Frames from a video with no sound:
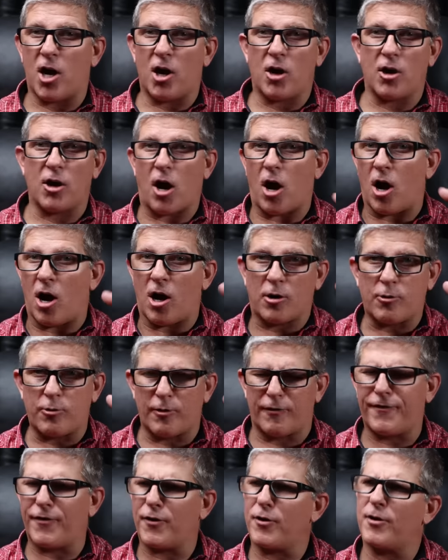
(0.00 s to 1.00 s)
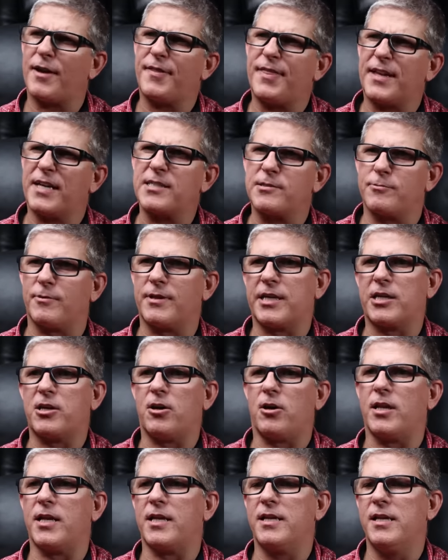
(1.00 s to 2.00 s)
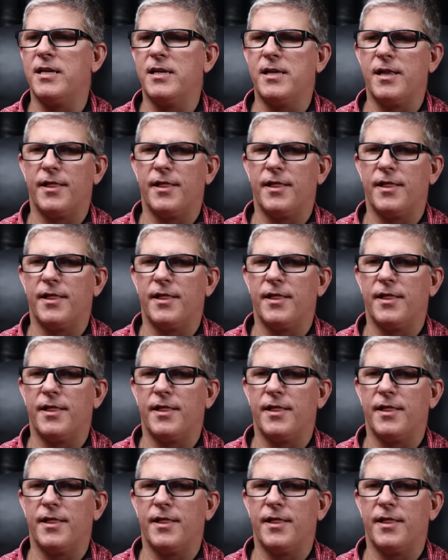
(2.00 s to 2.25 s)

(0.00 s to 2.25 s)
our aquifer, I think is what they call it,